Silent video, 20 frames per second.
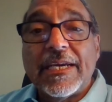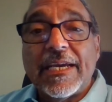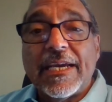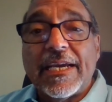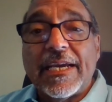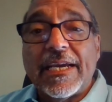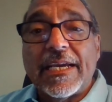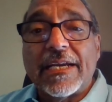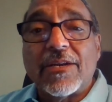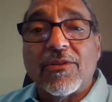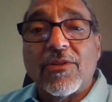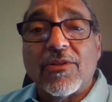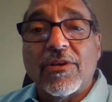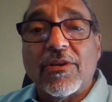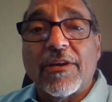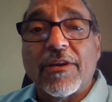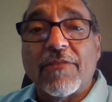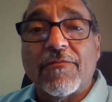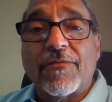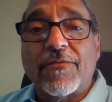and
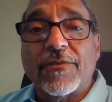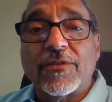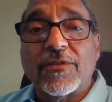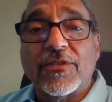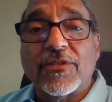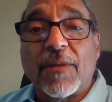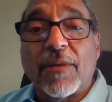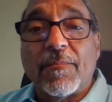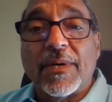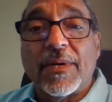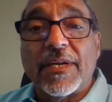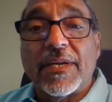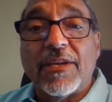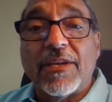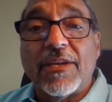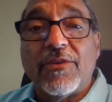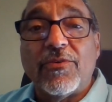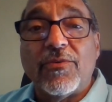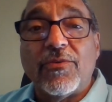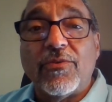looking for
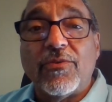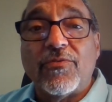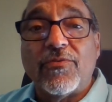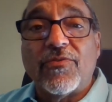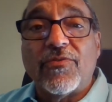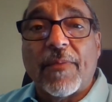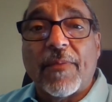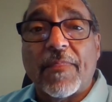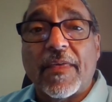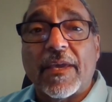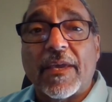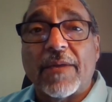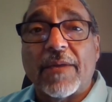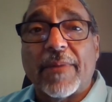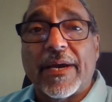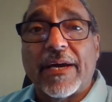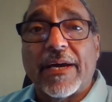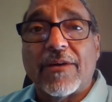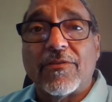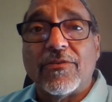somebody who knew something
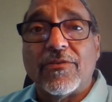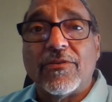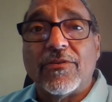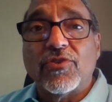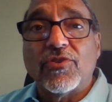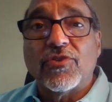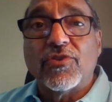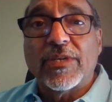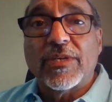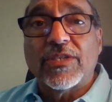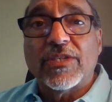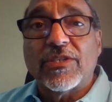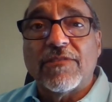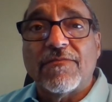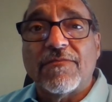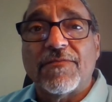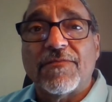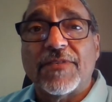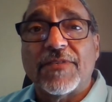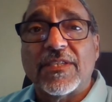about
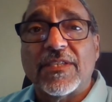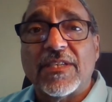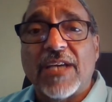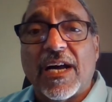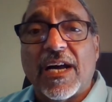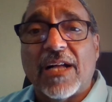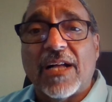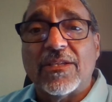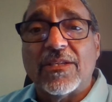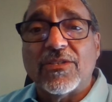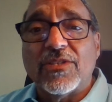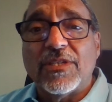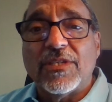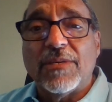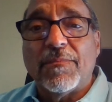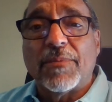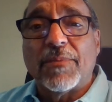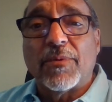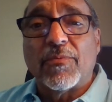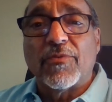nutrition,
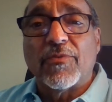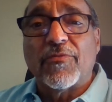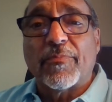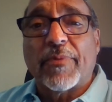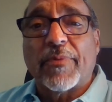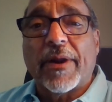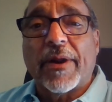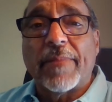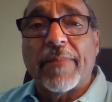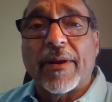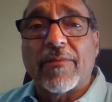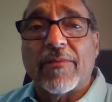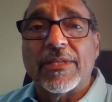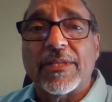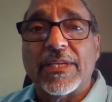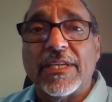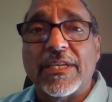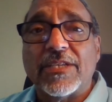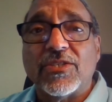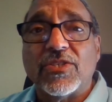physiology, but was
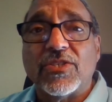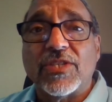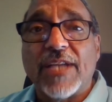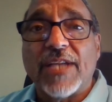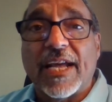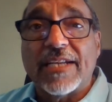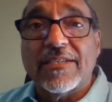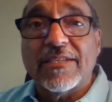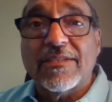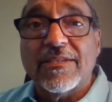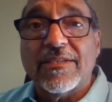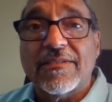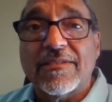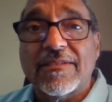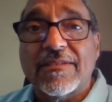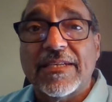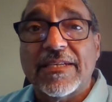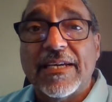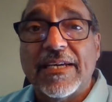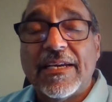primarily a
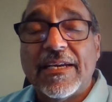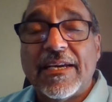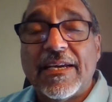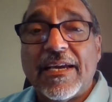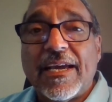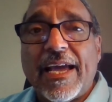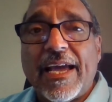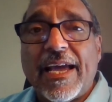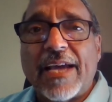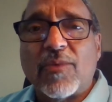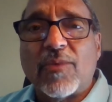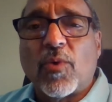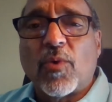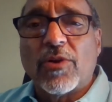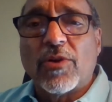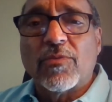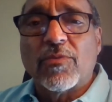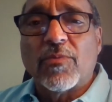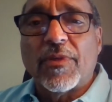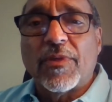geneticist, had
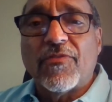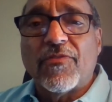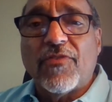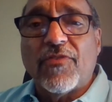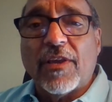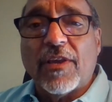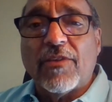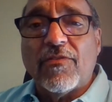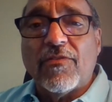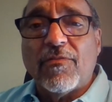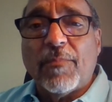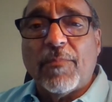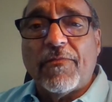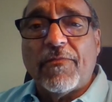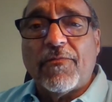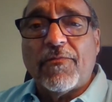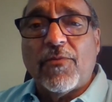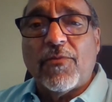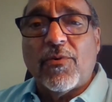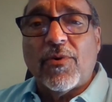worked with chickens
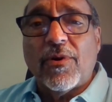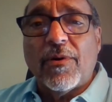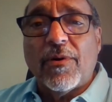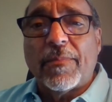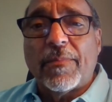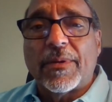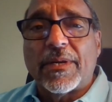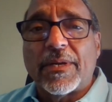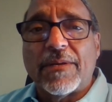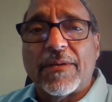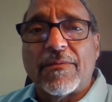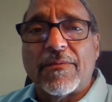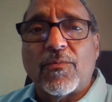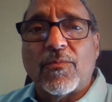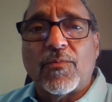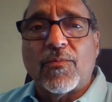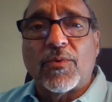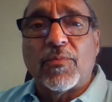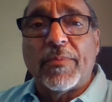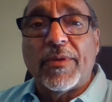before, but
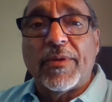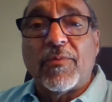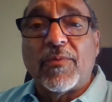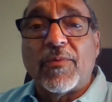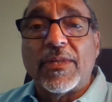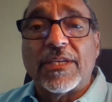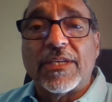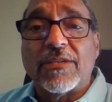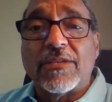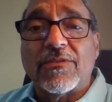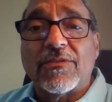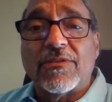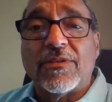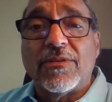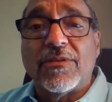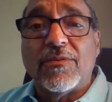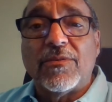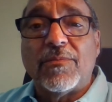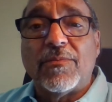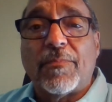would be willing
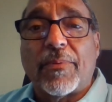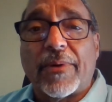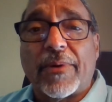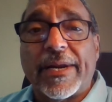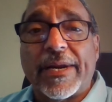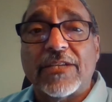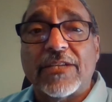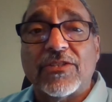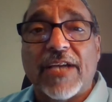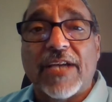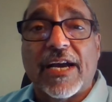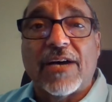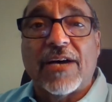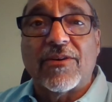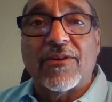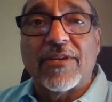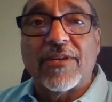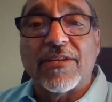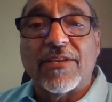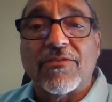to branch
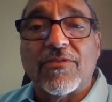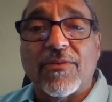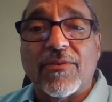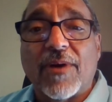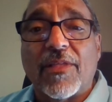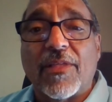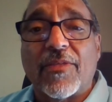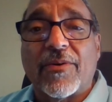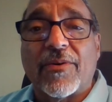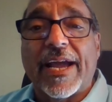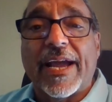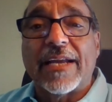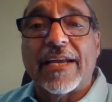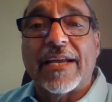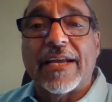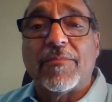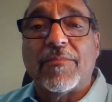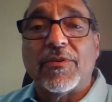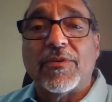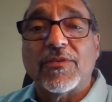out into other
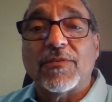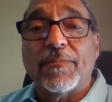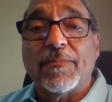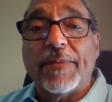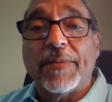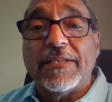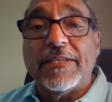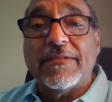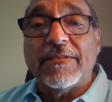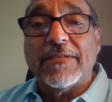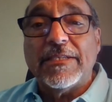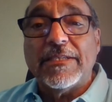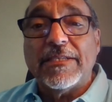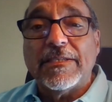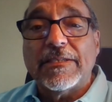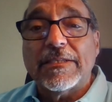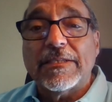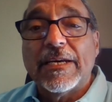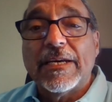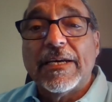animal
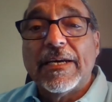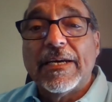species.